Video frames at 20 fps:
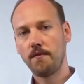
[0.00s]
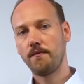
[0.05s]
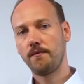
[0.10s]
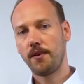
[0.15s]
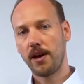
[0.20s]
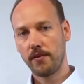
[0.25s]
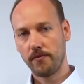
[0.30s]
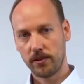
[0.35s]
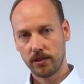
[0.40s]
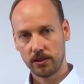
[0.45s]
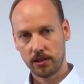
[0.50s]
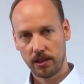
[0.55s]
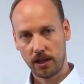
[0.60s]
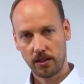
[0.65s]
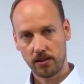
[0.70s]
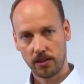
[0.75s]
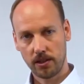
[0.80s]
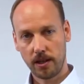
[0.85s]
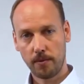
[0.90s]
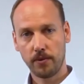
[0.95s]

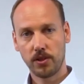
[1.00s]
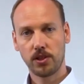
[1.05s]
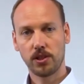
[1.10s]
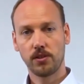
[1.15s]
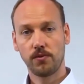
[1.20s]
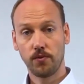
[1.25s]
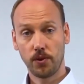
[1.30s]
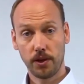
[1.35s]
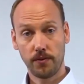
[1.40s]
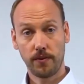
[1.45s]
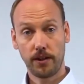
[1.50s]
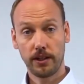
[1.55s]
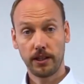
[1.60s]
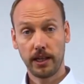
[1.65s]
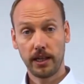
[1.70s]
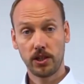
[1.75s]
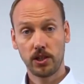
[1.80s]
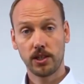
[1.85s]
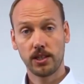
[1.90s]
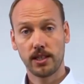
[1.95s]
500,000 images for the
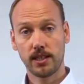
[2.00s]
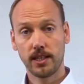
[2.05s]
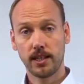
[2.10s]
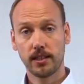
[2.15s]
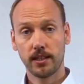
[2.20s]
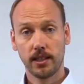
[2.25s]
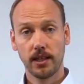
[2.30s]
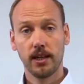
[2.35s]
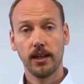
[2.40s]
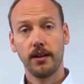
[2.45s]
validation set